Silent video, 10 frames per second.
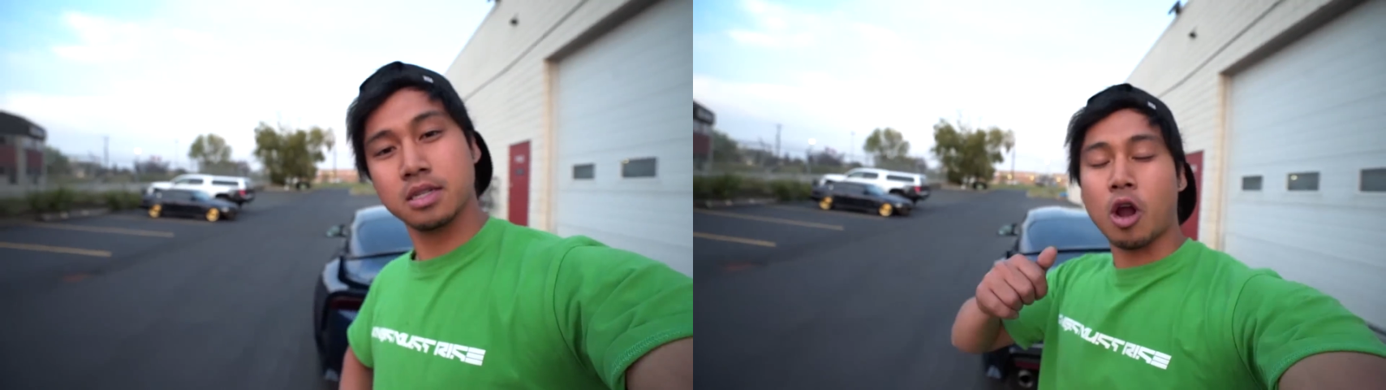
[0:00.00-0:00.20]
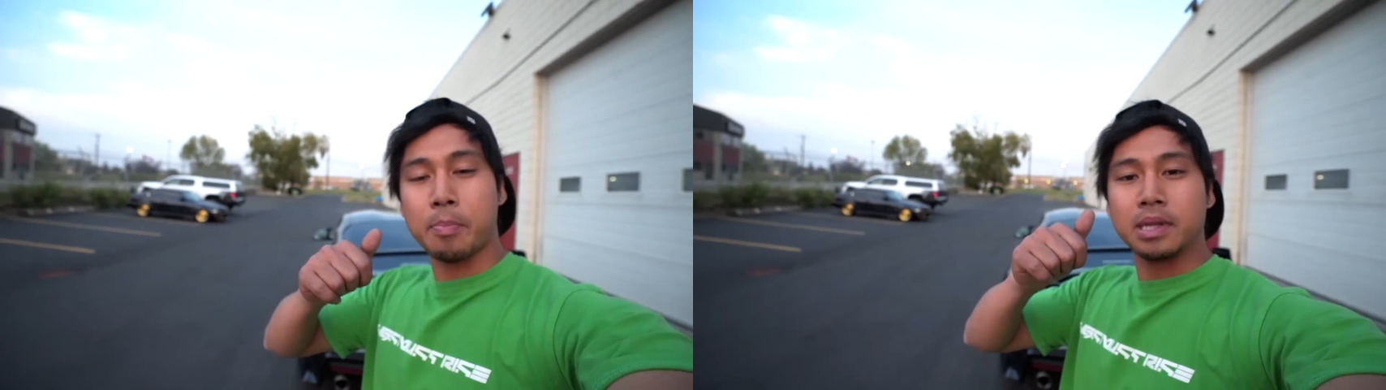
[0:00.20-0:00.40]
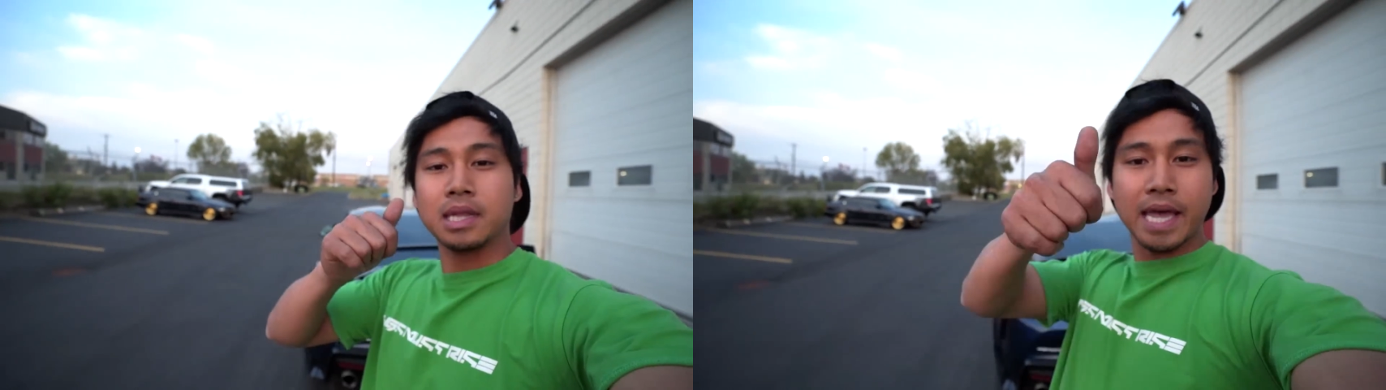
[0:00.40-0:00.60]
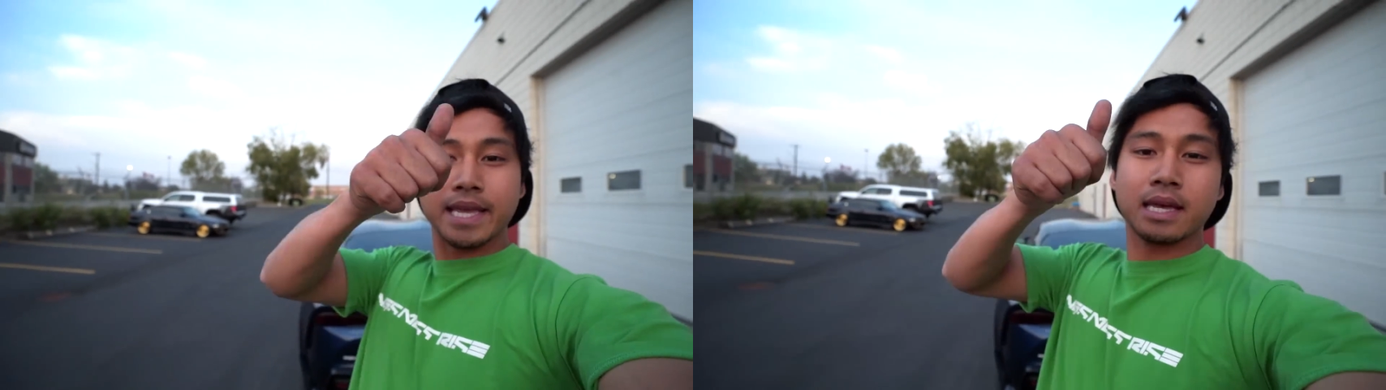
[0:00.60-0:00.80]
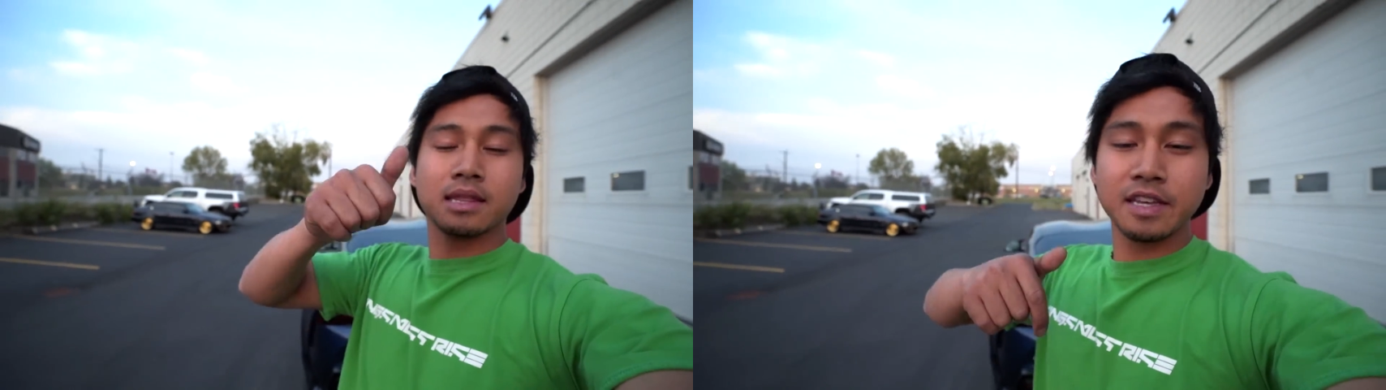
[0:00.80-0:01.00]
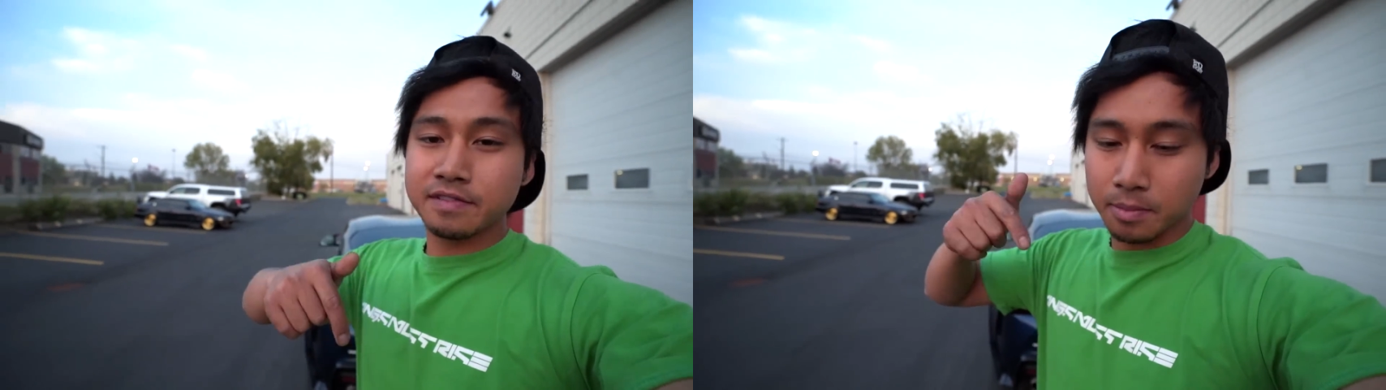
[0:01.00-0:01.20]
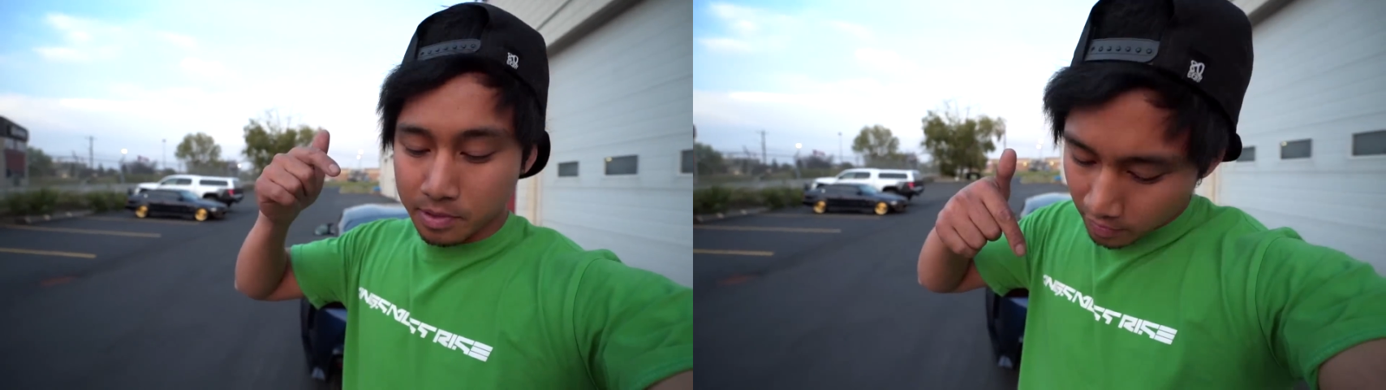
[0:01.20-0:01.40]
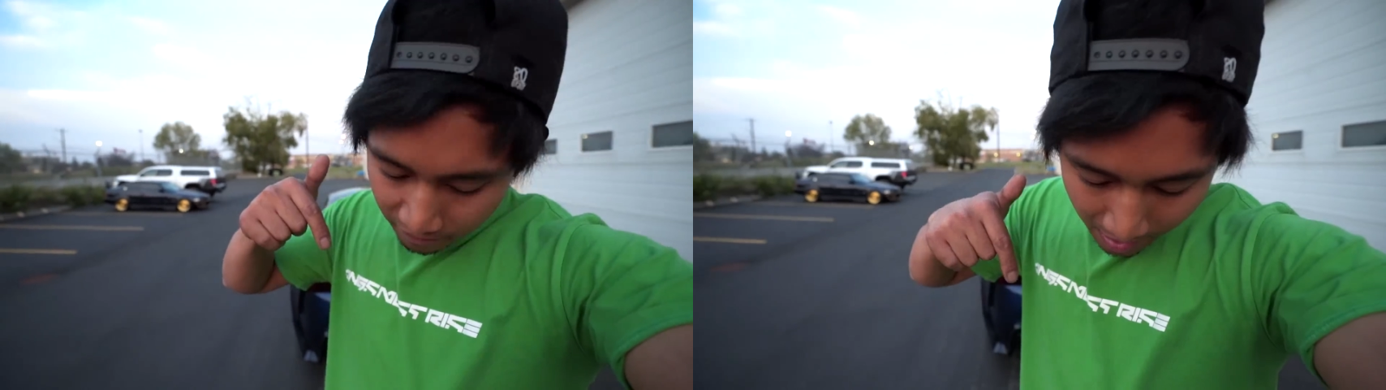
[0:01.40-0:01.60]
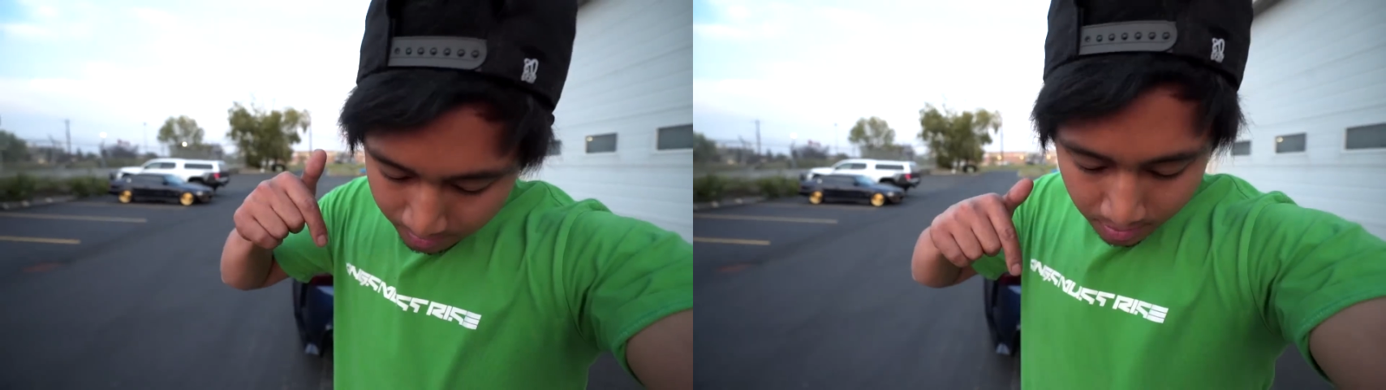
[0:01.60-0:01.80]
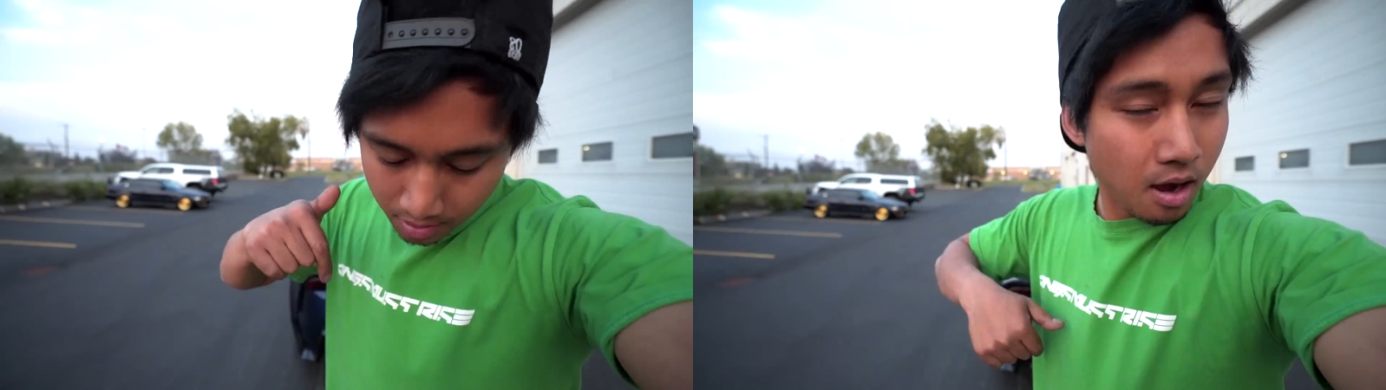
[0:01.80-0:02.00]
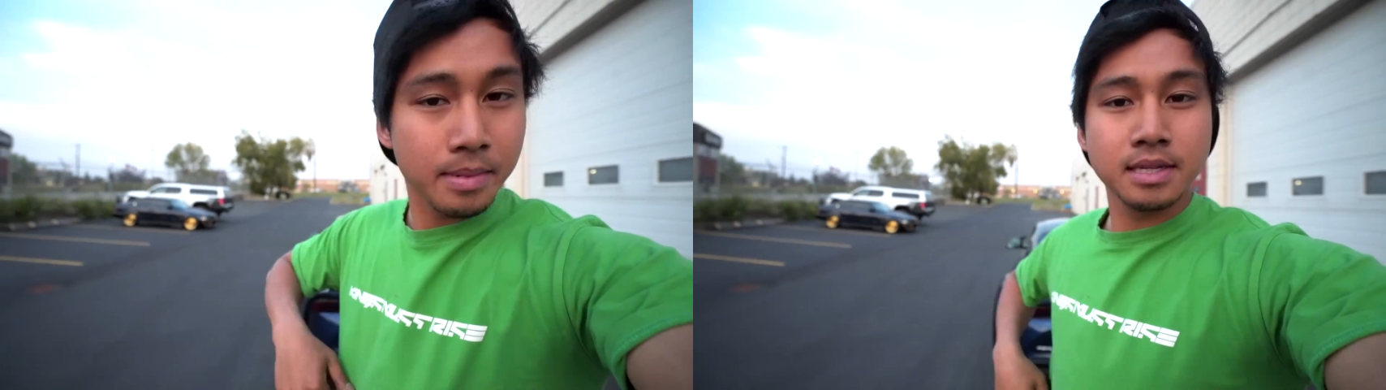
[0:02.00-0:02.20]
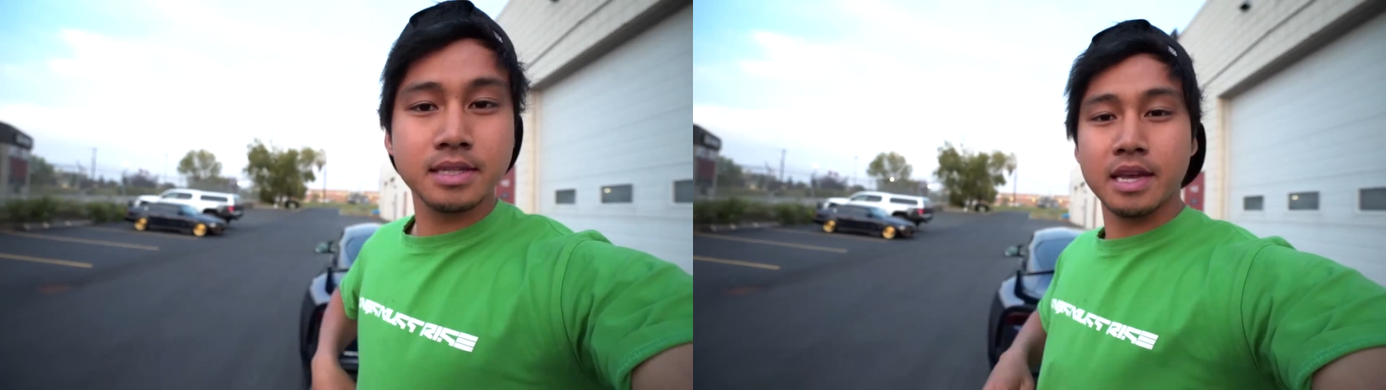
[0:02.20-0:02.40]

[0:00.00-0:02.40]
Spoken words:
Drop a like and leave some good vibes in the comments,